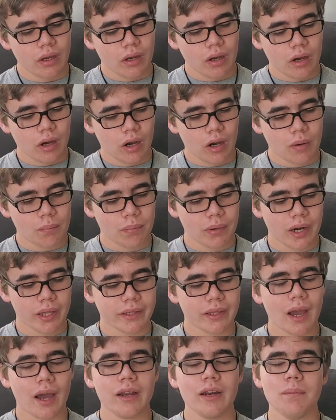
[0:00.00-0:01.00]
But I
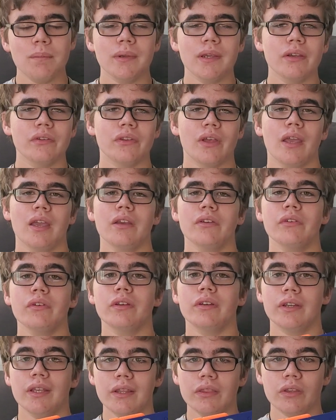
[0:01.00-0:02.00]
got it because I actually
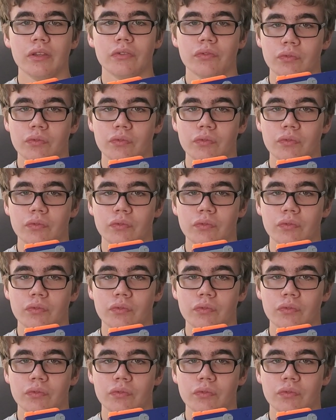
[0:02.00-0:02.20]
need this